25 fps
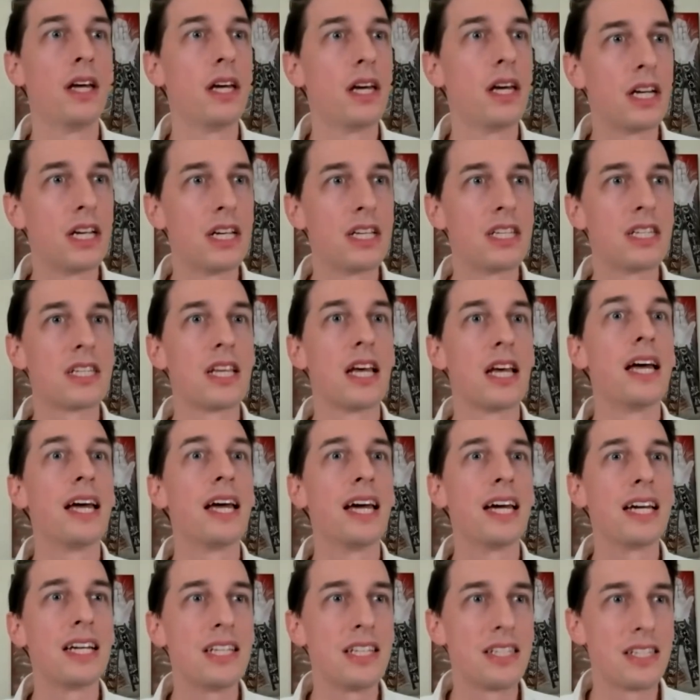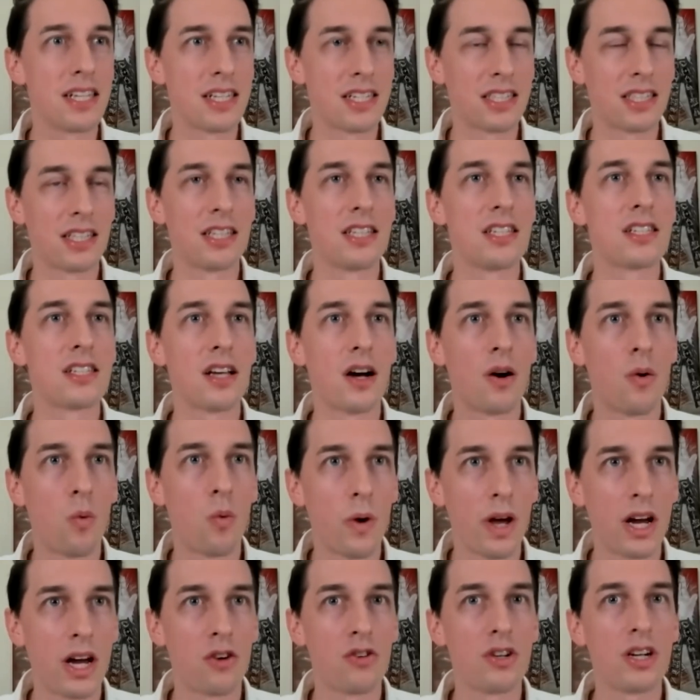It is existence
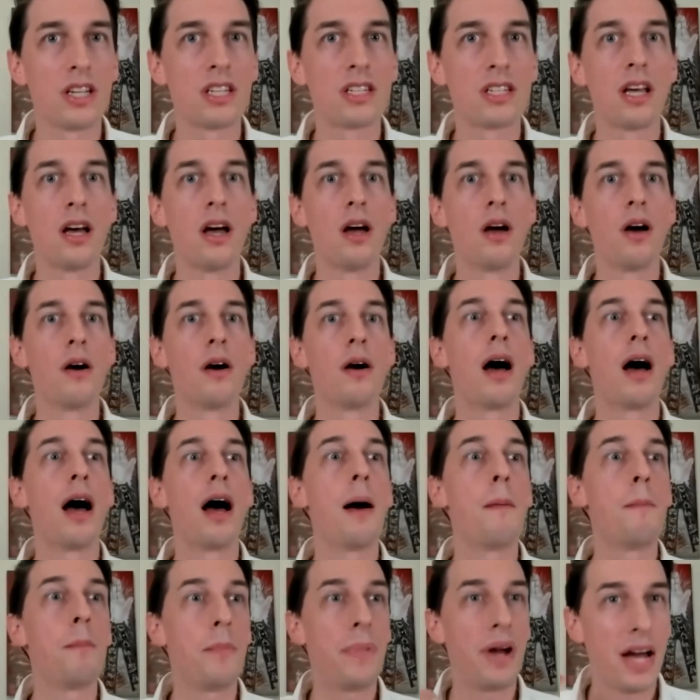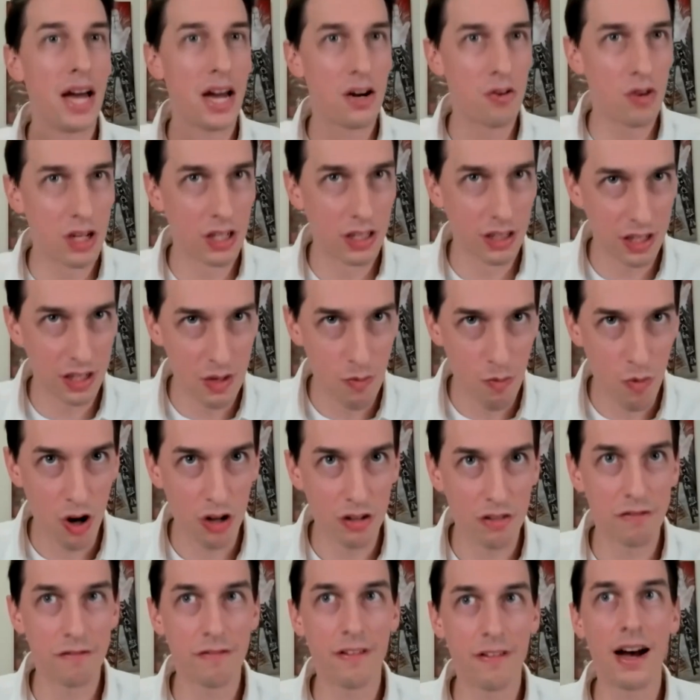awareness, apparently
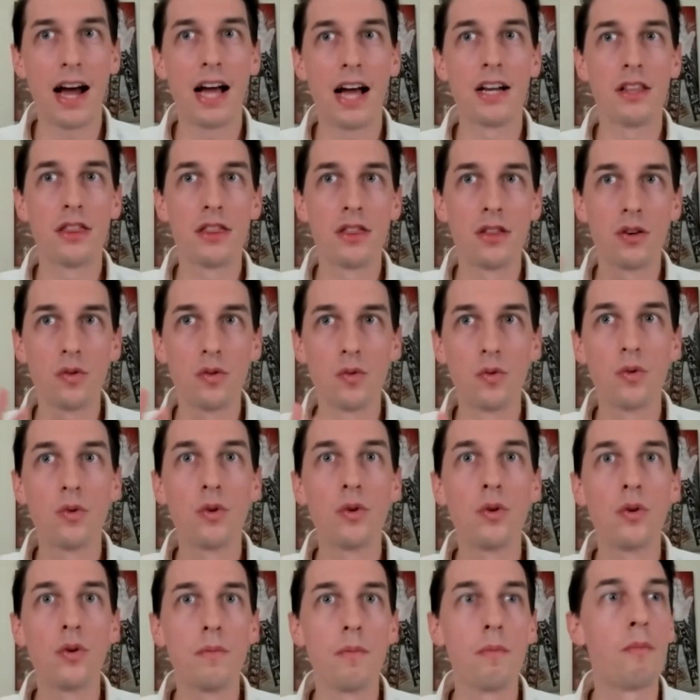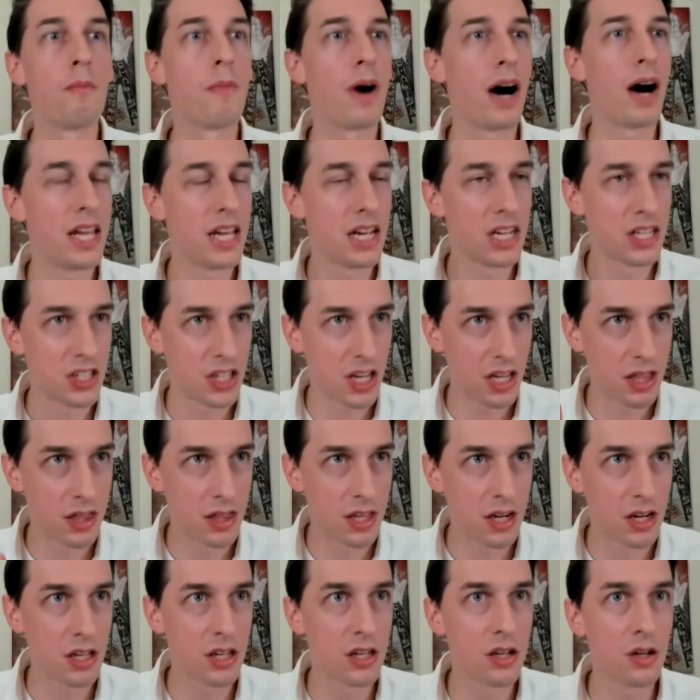modified through Maya's
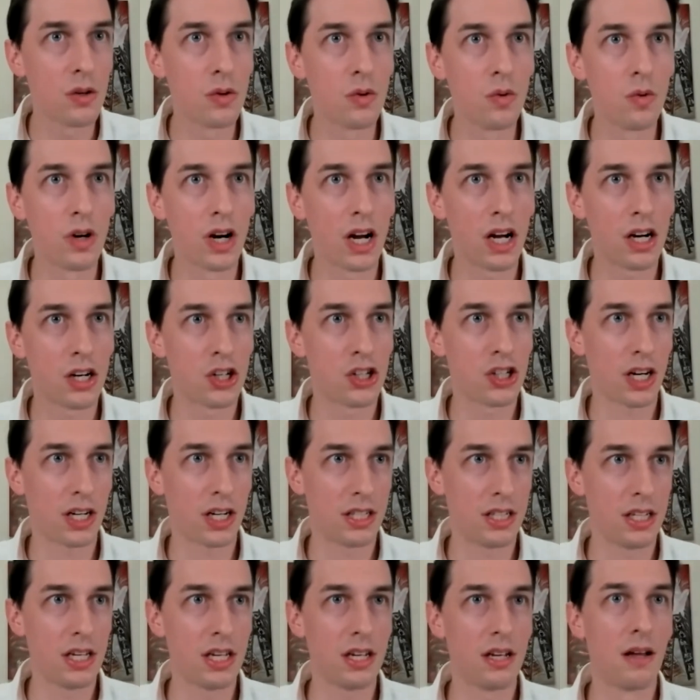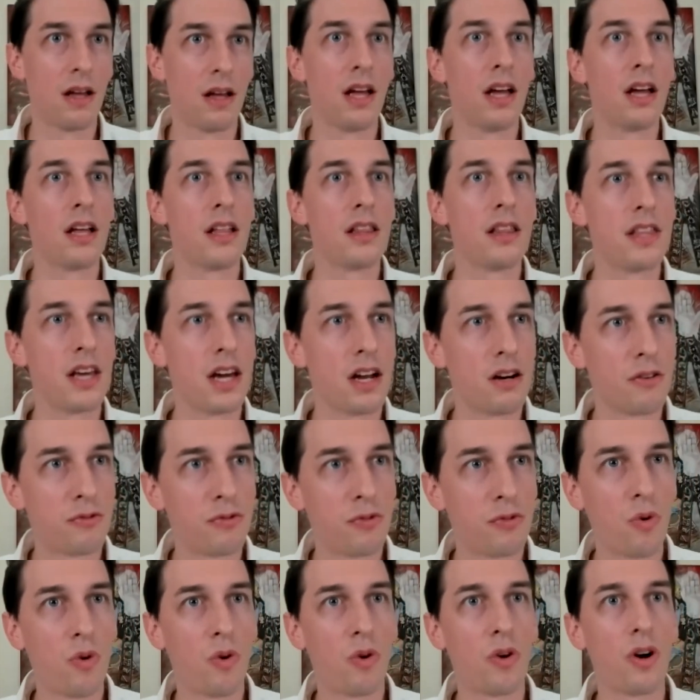Triguna Shakti.
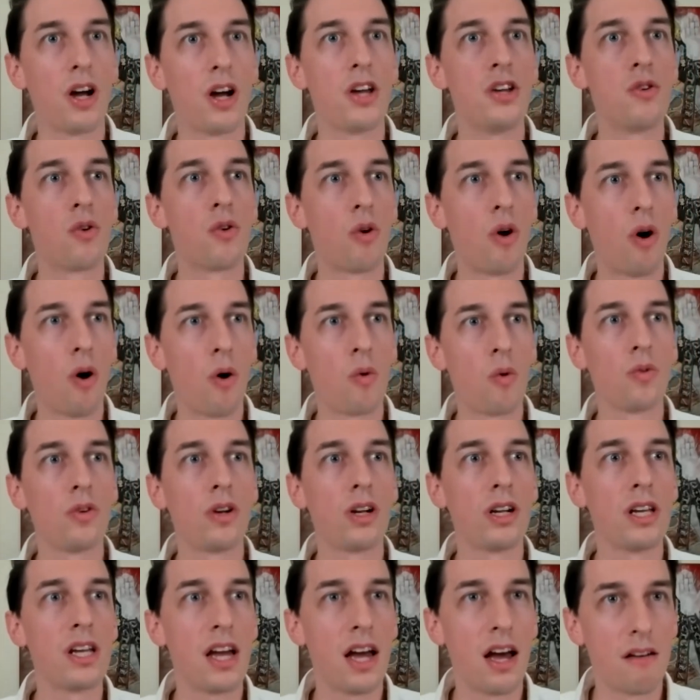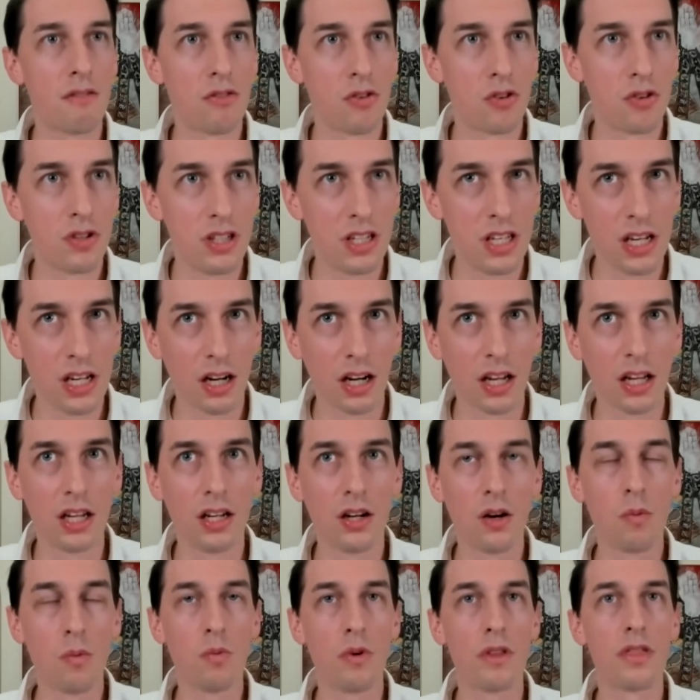Therefore, you're only ever
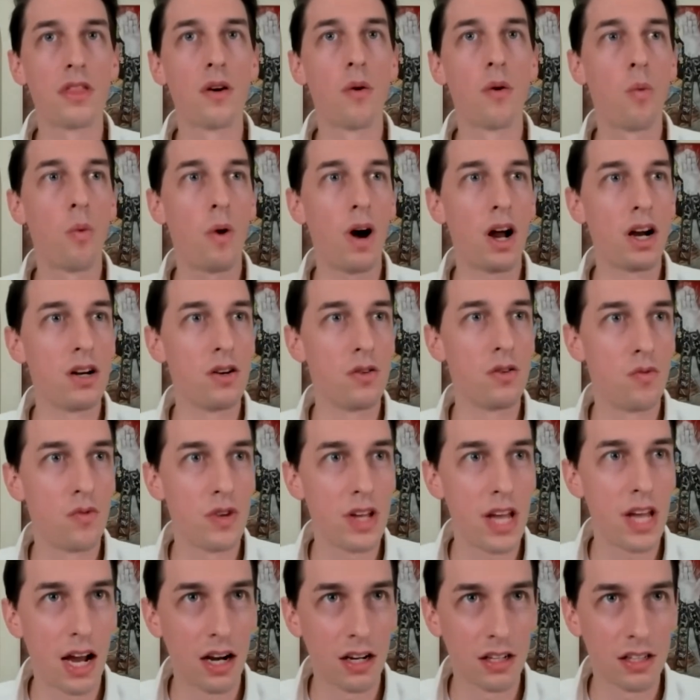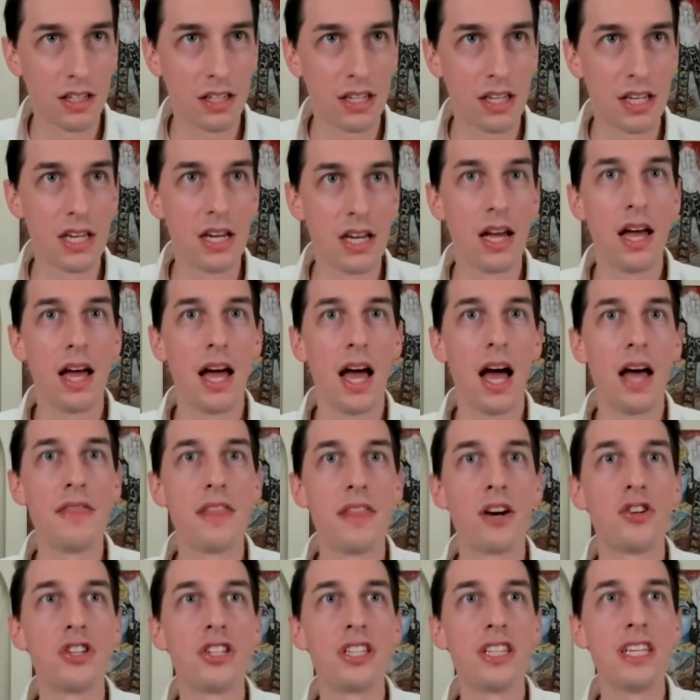dealing with the one reality.
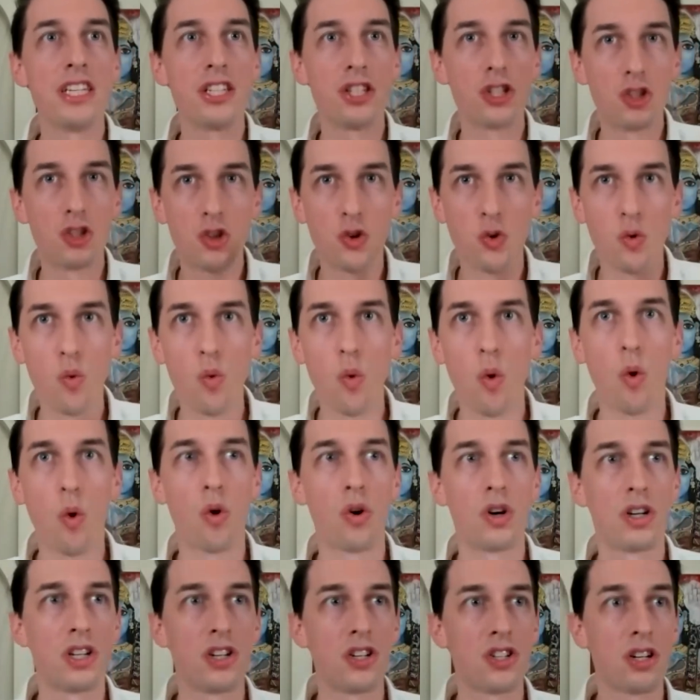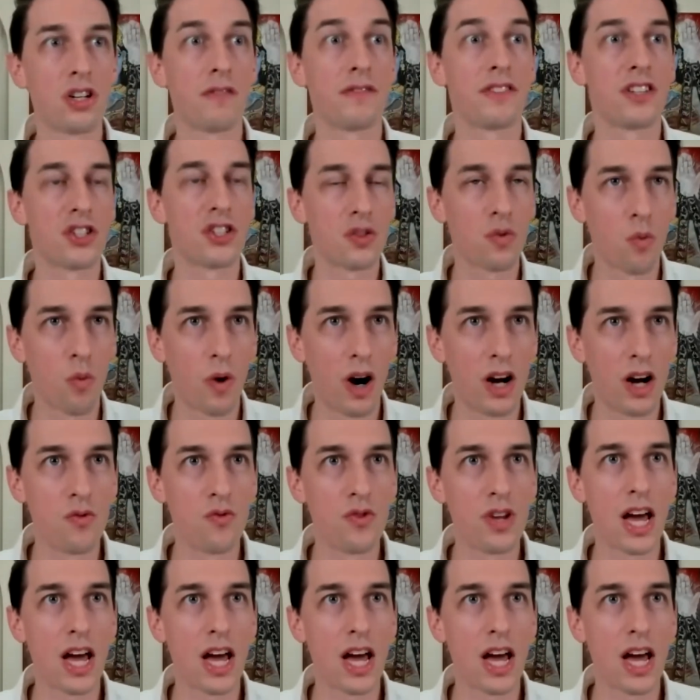And there is these two orders of this one